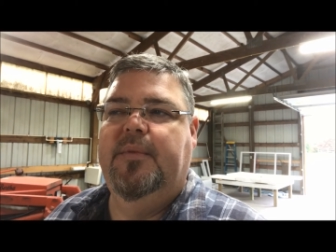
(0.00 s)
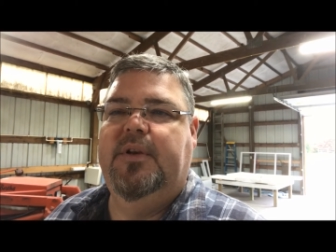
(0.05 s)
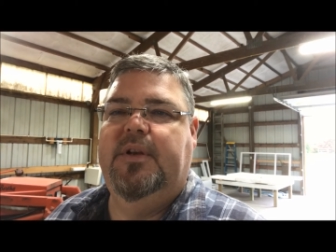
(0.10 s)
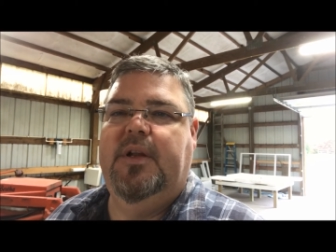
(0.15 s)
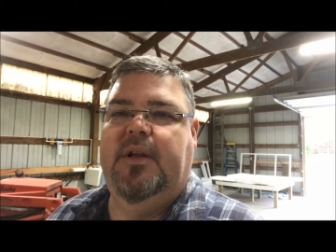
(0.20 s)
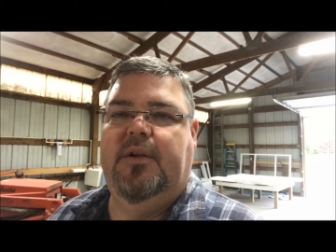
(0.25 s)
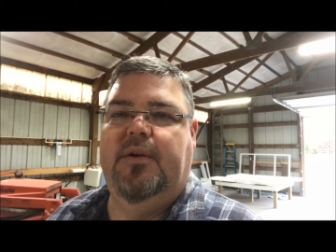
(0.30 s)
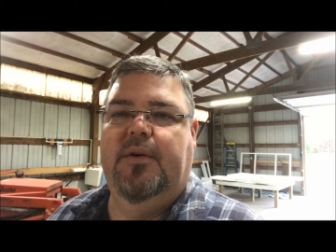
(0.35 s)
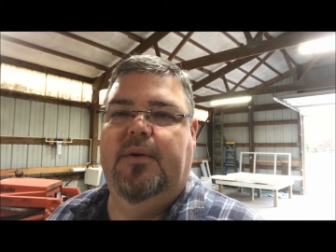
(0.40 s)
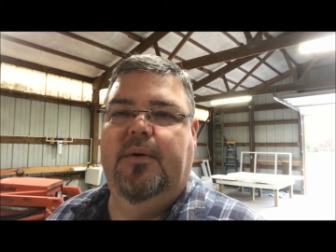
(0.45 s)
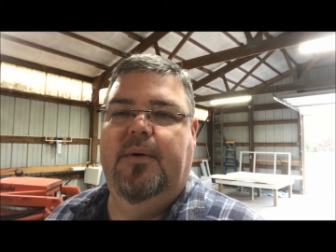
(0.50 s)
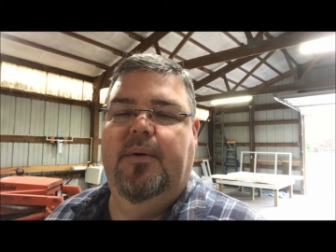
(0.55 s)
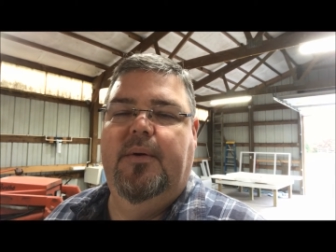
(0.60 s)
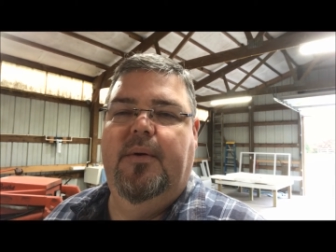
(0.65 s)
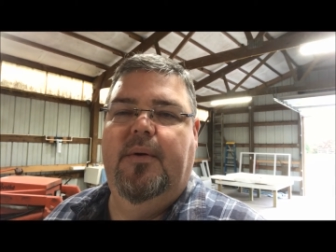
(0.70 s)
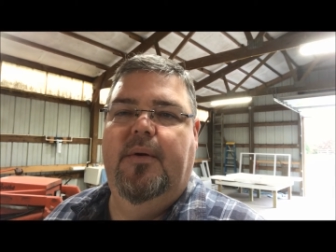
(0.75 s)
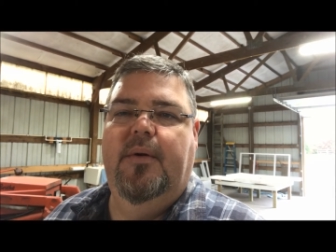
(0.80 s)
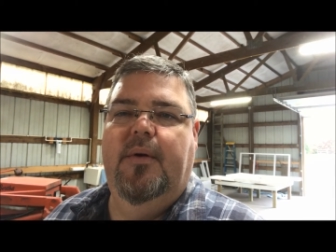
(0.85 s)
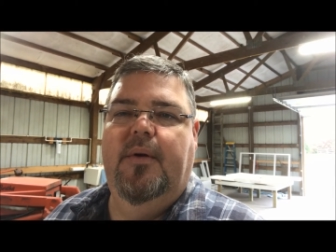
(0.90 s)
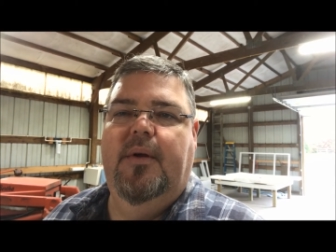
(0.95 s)
tiller,
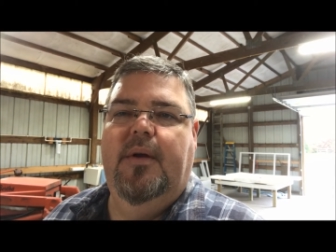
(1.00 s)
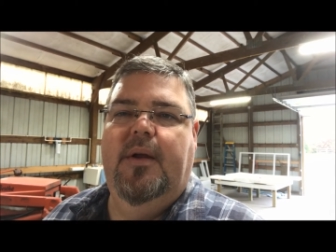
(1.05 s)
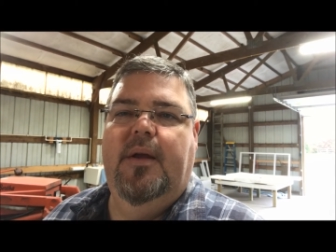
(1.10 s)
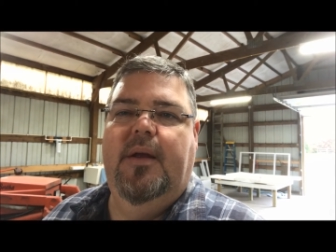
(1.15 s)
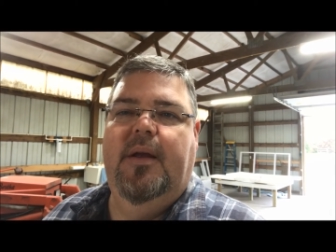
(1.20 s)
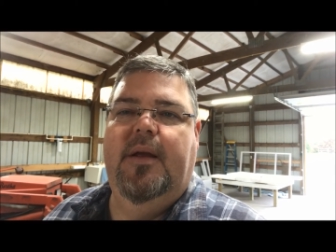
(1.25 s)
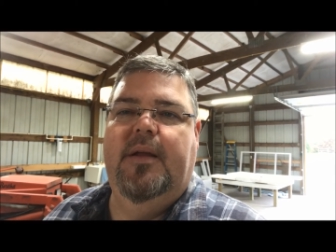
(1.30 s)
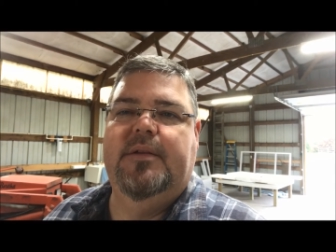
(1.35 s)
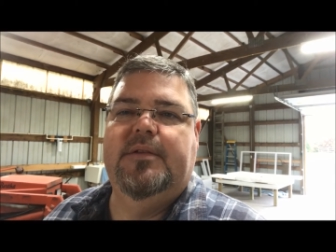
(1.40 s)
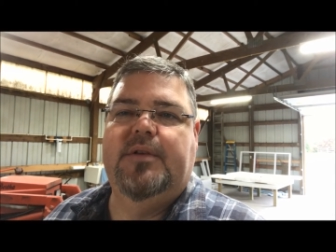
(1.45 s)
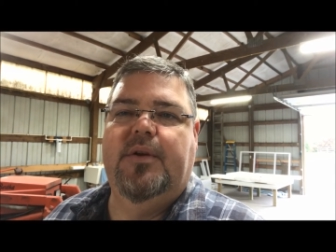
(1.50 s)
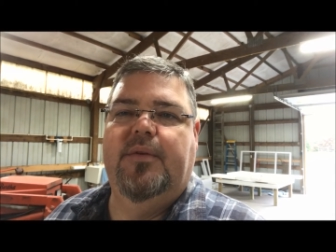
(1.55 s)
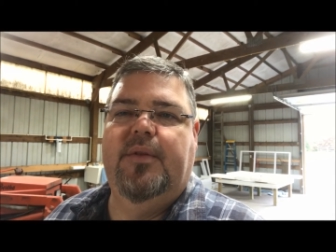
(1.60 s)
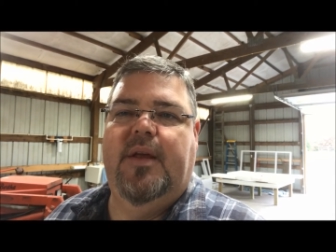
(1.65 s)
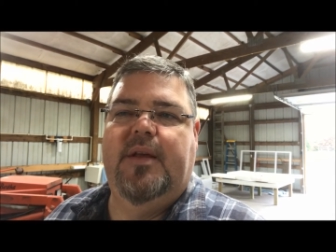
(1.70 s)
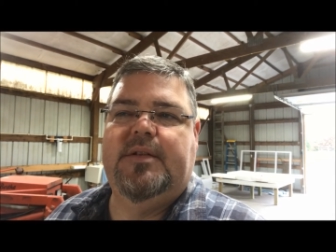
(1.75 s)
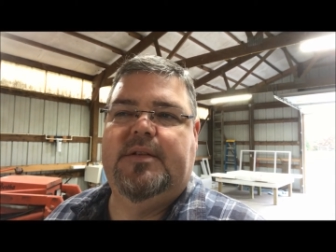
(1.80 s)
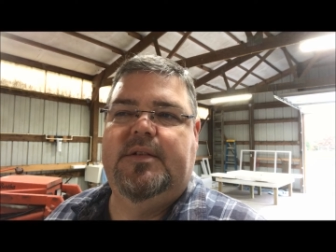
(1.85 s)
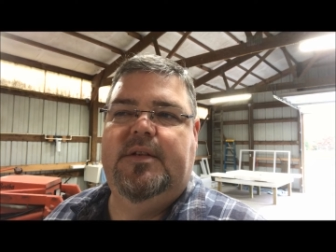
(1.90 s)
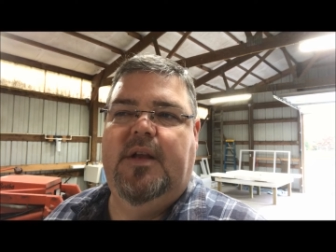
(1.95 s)
and so
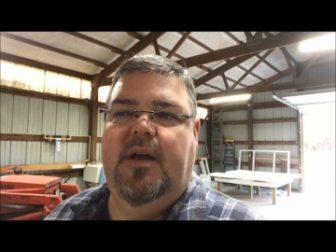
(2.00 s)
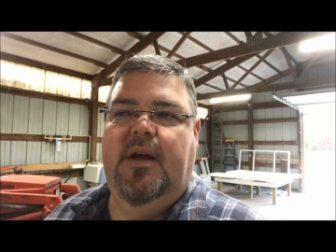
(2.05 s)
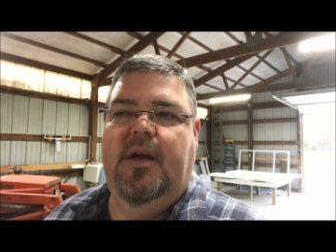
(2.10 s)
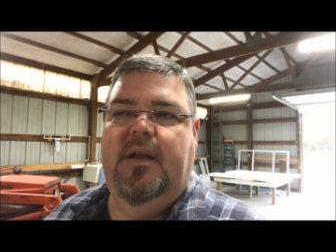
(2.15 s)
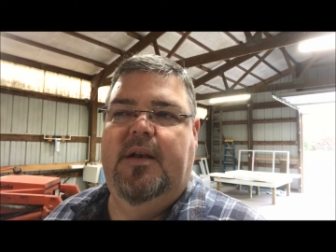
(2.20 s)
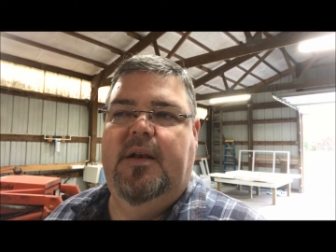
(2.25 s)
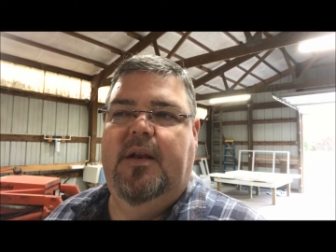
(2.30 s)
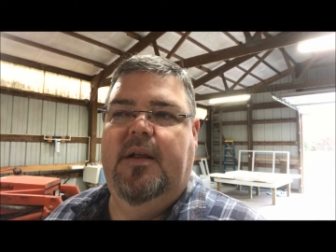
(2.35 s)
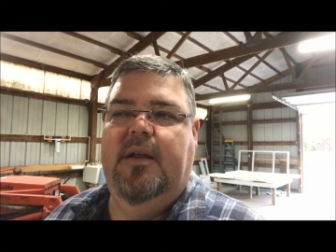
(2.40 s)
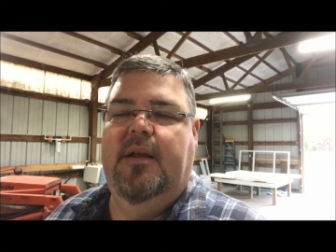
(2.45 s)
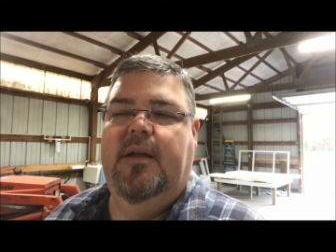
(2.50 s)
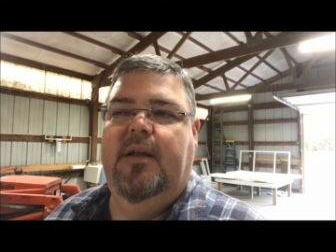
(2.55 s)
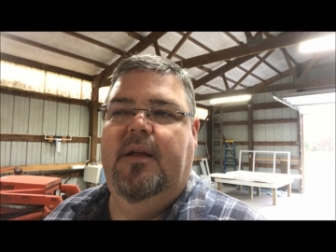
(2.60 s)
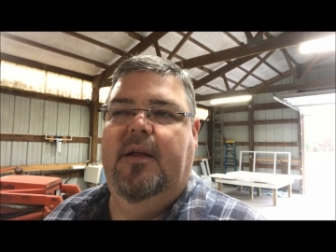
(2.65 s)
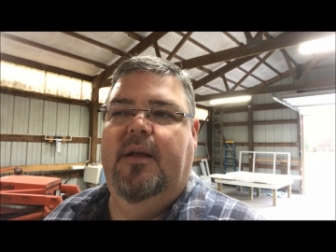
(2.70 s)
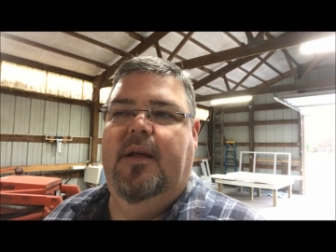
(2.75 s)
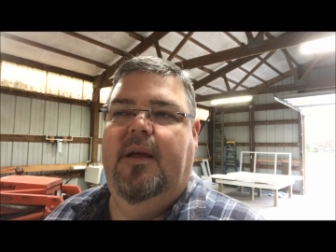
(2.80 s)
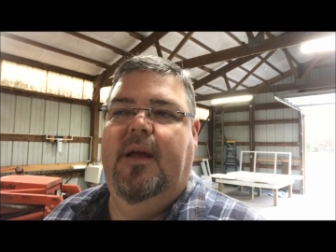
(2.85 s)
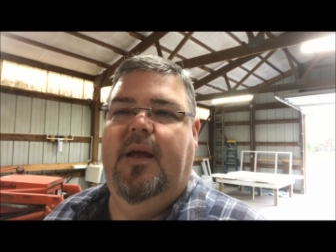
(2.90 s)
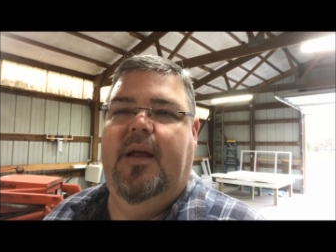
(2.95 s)
that's done,
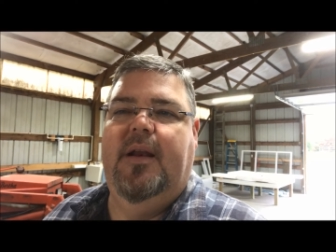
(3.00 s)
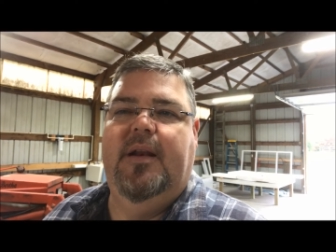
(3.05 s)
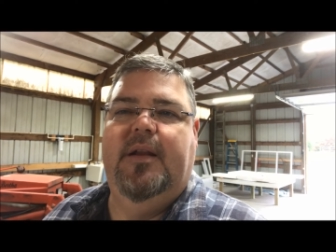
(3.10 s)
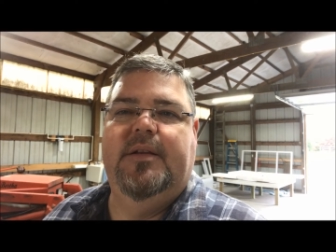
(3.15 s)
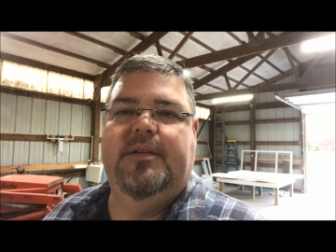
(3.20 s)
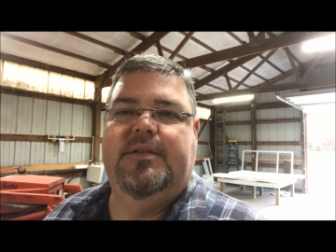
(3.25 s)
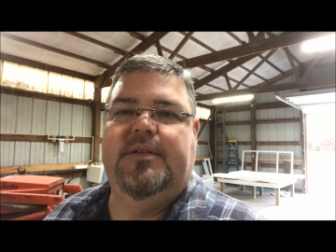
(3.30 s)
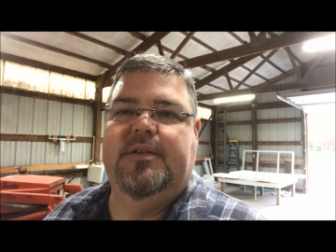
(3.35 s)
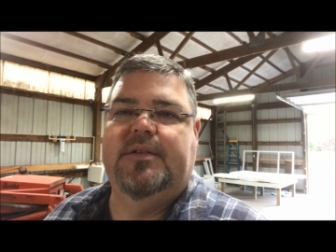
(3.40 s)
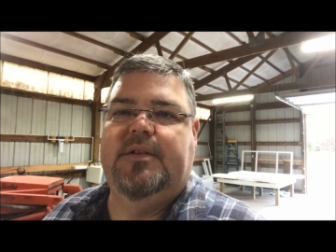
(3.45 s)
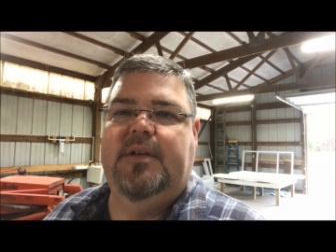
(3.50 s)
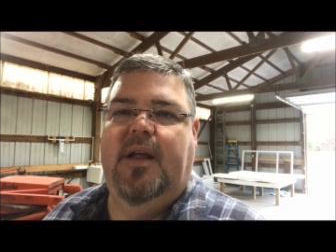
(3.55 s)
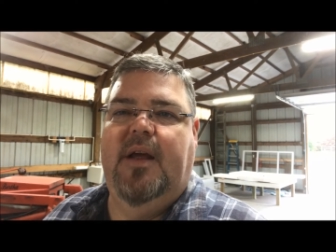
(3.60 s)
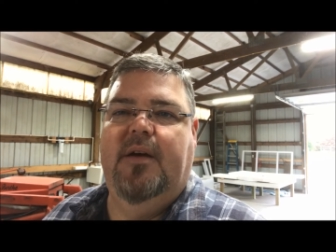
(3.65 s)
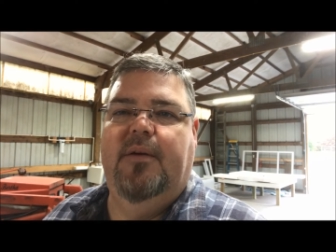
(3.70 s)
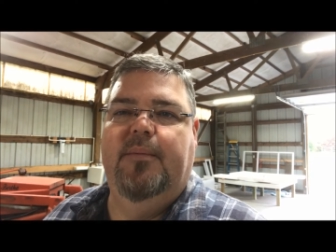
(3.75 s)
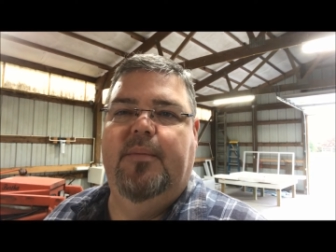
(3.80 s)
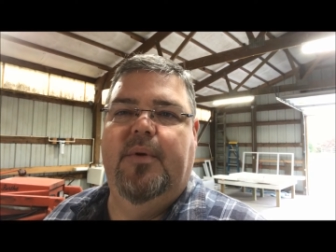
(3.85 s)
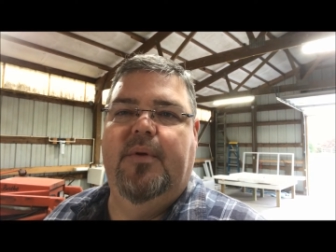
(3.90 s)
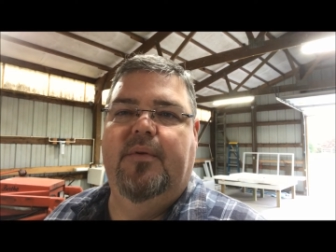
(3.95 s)
and it's just
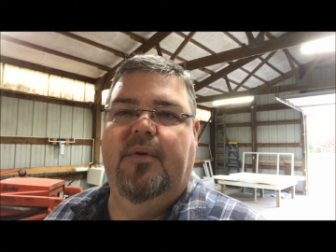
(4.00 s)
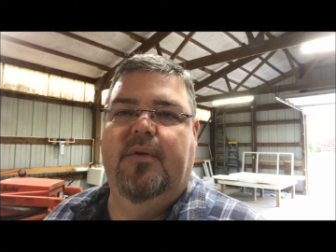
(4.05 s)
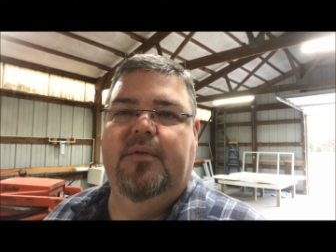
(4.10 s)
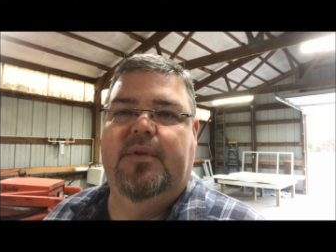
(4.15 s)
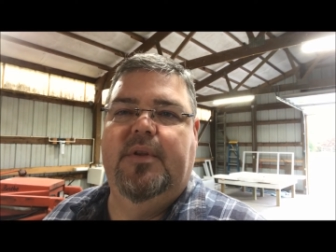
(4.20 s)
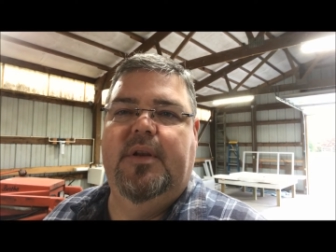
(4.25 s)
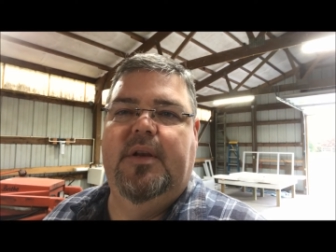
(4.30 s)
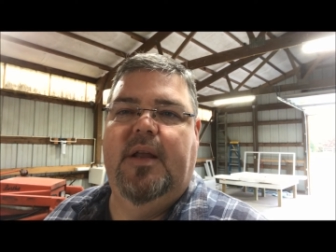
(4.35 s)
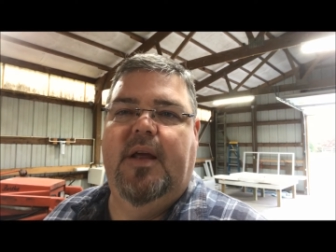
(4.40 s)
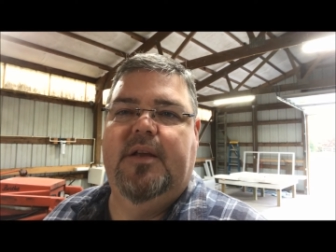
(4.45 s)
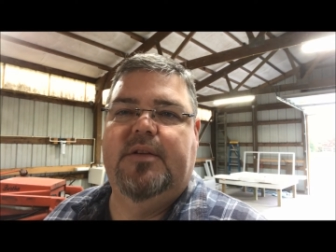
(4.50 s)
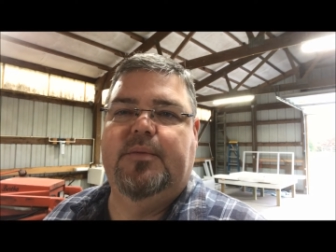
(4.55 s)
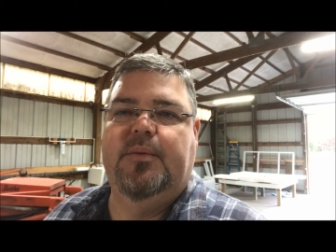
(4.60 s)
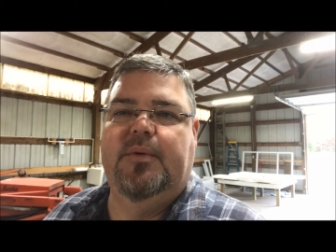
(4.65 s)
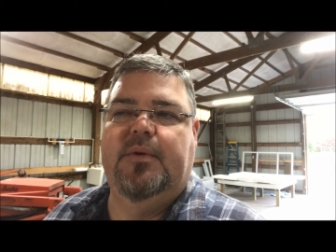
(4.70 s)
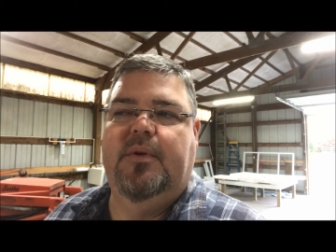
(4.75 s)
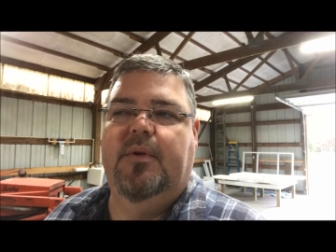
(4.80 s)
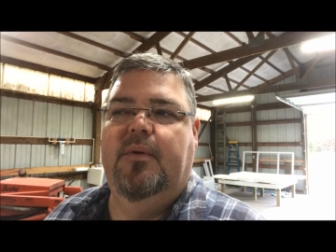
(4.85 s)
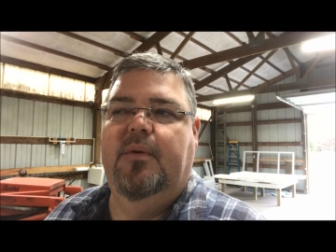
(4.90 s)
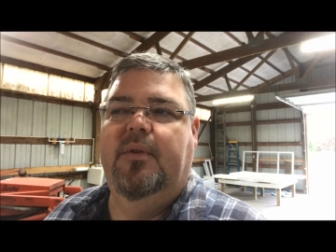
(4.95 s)
now move on to the next
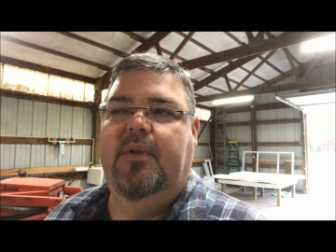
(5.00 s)
one.